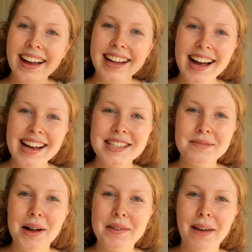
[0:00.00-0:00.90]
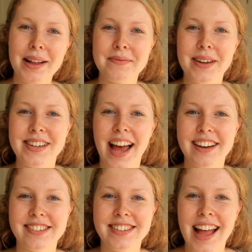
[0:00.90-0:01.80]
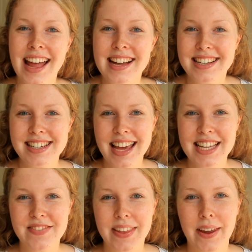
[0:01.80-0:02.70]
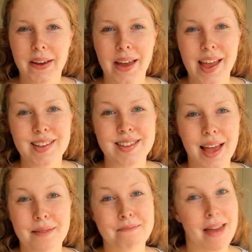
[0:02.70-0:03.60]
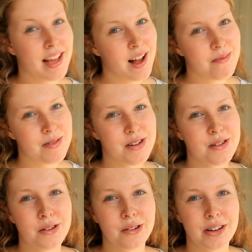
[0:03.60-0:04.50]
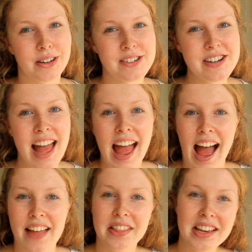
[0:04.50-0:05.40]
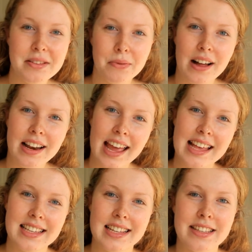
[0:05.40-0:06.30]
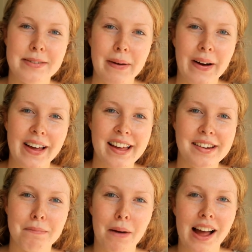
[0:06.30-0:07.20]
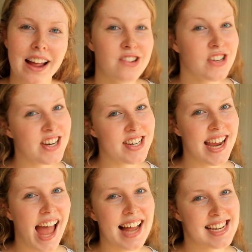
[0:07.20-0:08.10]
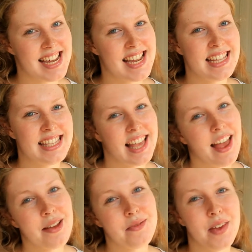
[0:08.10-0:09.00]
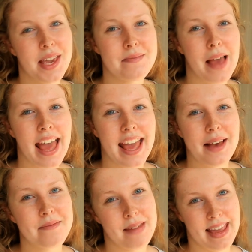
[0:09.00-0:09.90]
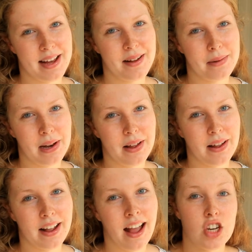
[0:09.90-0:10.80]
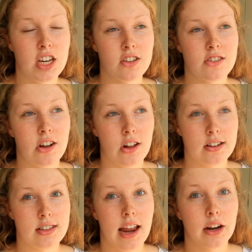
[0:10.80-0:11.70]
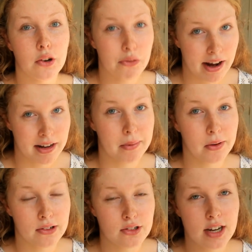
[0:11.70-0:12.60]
Hi guys, welcome back to my channel. Today's video is a makeup tutorial and this one is inspired by Gigi Hadid's VMA makeup look. She just looked incredible.